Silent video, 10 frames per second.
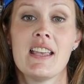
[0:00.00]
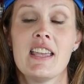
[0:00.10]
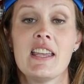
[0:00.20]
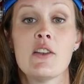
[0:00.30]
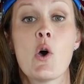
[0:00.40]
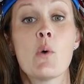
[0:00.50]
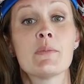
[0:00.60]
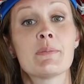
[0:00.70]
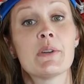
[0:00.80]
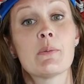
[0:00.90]
In homes
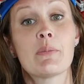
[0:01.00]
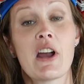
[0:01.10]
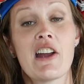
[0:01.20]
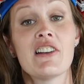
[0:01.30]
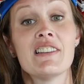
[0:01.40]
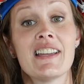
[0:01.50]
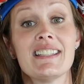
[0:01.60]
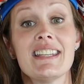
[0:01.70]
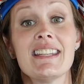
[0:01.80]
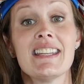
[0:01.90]
built prior to
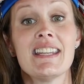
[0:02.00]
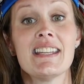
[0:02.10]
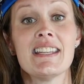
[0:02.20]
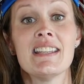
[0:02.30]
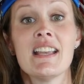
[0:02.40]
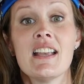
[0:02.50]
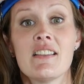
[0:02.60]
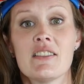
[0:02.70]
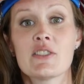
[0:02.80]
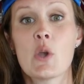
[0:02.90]
1980,
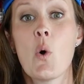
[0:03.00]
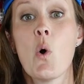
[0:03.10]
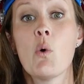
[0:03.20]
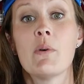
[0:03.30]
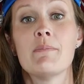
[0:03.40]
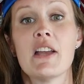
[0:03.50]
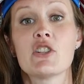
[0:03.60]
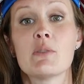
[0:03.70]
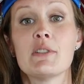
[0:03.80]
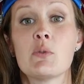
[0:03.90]
this hole would
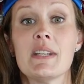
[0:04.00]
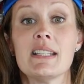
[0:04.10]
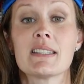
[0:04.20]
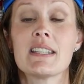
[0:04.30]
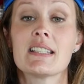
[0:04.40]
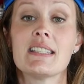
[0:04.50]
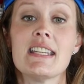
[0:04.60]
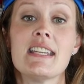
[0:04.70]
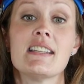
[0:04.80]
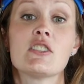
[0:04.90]
measure between
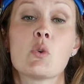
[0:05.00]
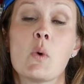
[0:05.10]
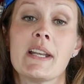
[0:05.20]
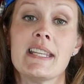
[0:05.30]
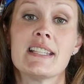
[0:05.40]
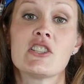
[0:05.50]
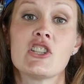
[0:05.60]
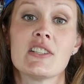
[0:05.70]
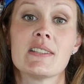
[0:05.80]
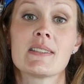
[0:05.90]
16 and 20
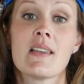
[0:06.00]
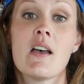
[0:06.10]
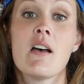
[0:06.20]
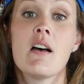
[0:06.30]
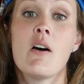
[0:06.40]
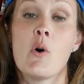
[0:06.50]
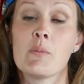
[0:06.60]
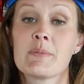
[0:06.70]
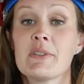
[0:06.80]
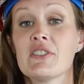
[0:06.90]
inches.
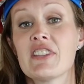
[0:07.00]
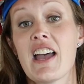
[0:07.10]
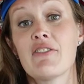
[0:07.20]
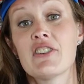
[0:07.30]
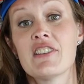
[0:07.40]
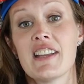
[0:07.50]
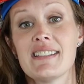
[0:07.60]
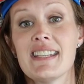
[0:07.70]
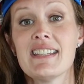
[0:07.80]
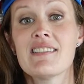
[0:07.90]
Homes built after
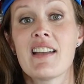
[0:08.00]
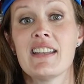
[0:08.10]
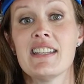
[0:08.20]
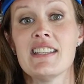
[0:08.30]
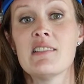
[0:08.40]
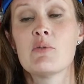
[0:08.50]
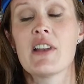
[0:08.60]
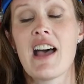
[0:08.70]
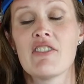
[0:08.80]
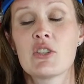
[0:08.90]
1990 would
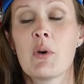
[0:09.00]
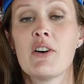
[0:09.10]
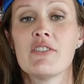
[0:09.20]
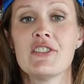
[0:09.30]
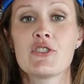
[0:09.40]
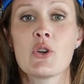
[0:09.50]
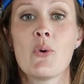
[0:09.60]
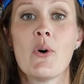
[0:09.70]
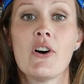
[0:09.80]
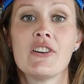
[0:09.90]
have a 12-inch
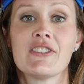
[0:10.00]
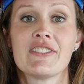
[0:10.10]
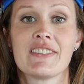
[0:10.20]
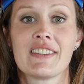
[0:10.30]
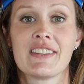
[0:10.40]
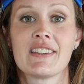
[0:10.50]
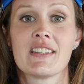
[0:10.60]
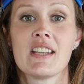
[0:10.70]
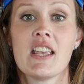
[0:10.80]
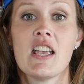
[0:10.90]
hole.
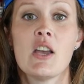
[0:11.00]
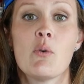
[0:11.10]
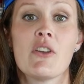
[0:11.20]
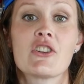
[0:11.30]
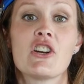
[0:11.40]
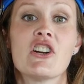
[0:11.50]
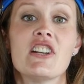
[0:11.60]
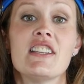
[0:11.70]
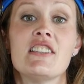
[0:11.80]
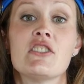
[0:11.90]
While the
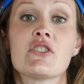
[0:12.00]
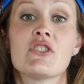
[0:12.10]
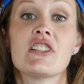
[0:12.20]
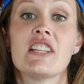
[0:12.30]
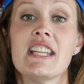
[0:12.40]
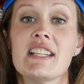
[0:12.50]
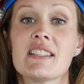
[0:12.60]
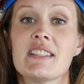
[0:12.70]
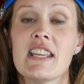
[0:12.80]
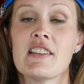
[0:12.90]
current industry-leading
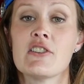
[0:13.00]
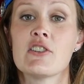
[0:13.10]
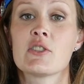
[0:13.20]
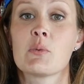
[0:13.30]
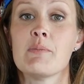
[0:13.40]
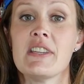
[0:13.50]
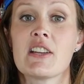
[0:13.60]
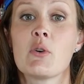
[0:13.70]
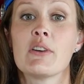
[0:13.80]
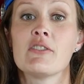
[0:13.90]
standards would be
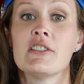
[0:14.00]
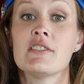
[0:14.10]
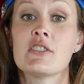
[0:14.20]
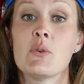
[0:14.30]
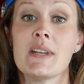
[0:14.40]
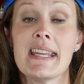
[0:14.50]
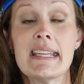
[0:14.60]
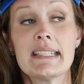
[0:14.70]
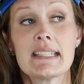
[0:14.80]
equivalent to an 8 to